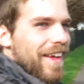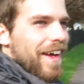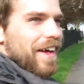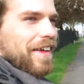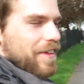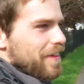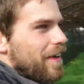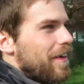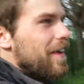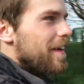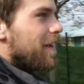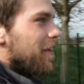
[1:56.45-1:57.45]
uh, you
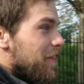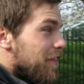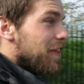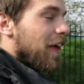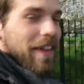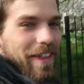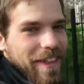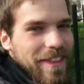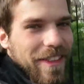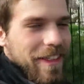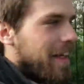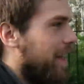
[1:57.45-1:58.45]
know, not in the
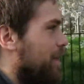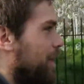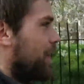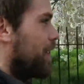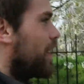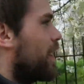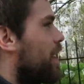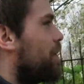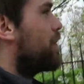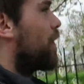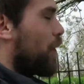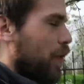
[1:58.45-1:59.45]
city anymore. Um,
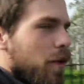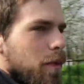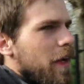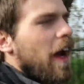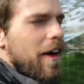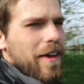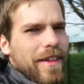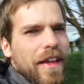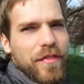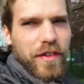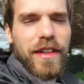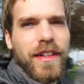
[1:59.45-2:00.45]
although we are
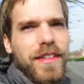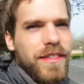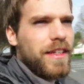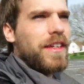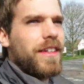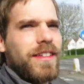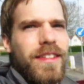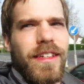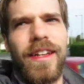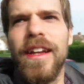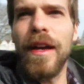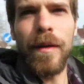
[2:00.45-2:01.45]
definitely still in the
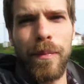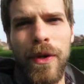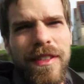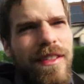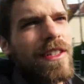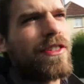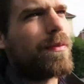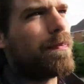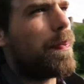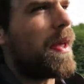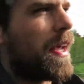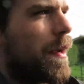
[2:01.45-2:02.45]
city. Bristol is
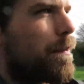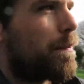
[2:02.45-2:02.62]
big,